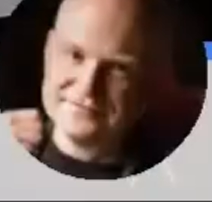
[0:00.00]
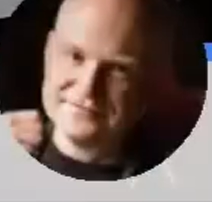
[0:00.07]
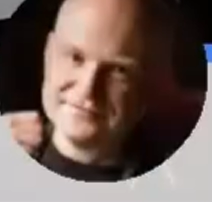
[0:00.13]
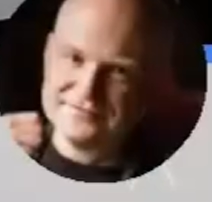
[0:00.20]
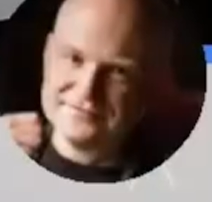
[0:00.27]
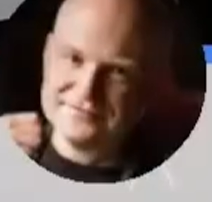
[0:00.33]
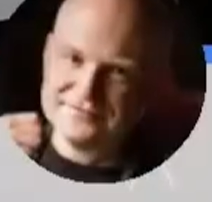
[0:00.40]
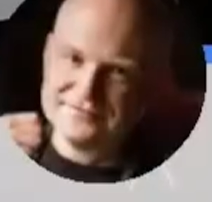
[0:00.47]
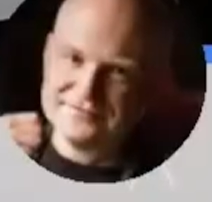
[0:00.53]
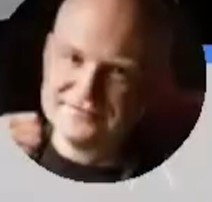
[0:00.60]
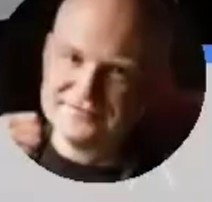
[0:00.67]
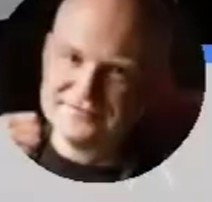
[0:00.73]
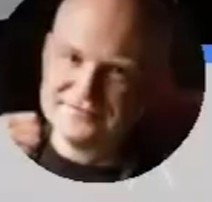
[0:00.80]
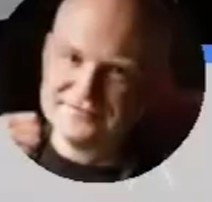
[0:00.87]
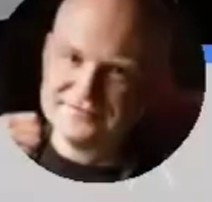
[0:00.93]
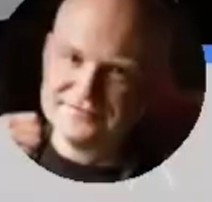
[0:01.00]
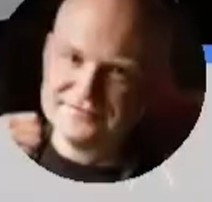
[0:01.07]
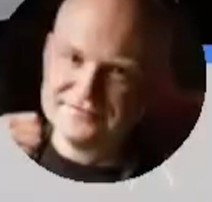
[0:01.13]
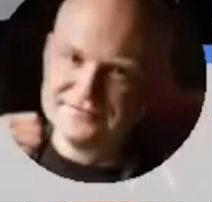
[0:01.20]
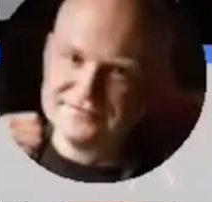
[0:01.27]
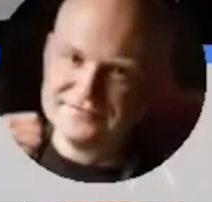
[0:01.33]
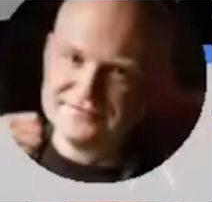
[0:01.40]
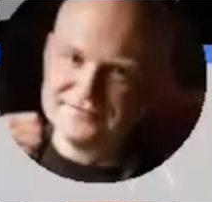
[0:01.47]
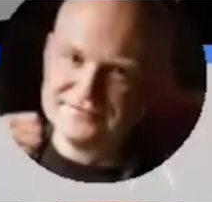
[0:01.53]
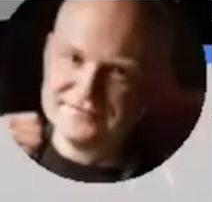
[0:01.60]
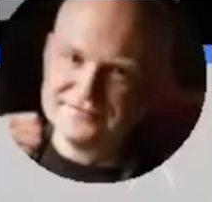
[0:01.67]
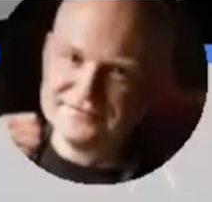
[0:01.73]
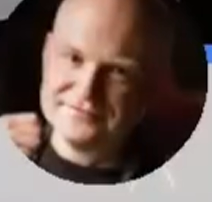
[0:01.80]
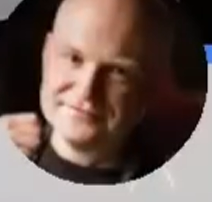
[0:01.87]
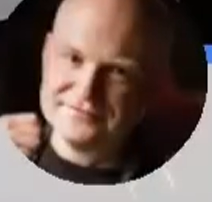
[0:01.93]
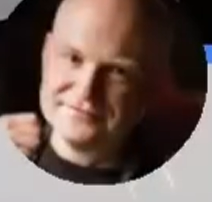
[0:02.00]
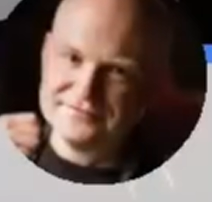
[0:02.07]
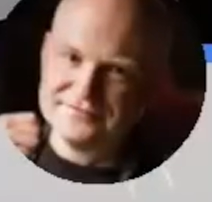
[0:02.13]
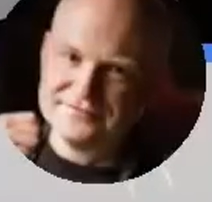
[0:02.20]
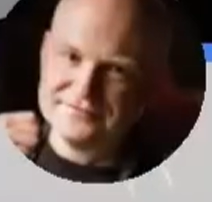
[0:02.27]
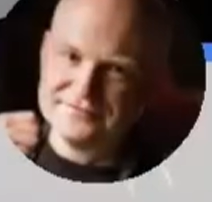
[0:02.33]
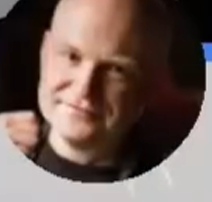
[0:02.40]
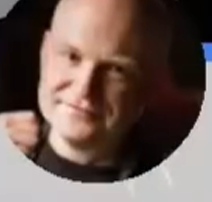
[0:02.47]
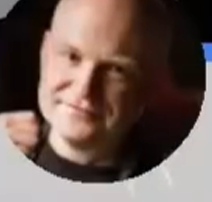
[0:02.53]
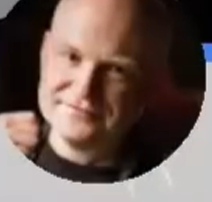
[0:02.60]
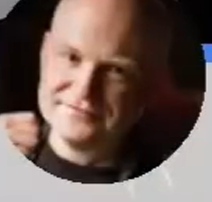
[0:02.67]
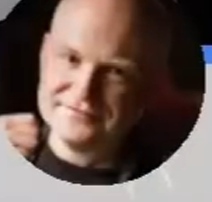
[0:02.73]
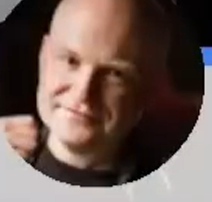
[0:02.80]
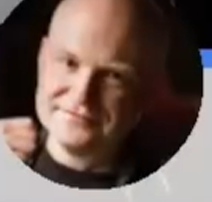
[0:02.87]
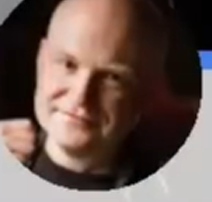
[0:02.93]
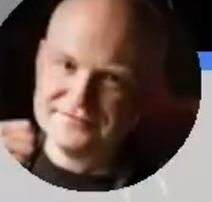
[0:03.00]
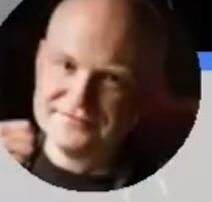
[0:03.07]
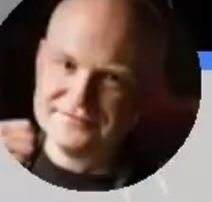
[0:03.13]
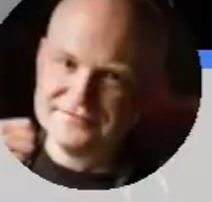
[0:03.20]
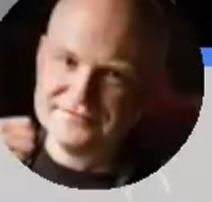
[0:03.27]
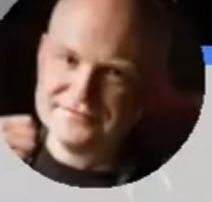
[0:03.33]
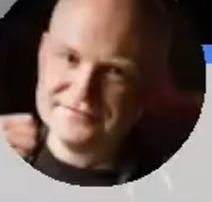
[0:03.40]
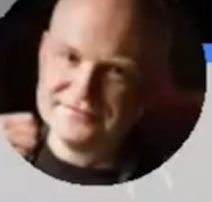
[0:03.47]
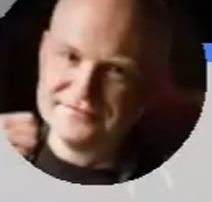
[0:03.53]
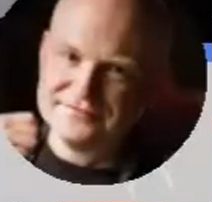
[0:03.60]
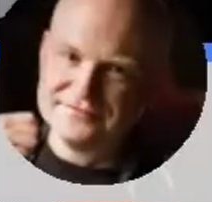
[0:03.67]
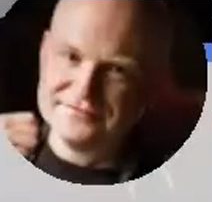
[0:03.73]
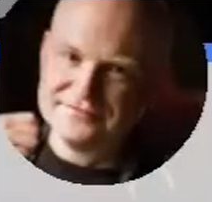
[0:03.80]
No words are spoken by the person on screen.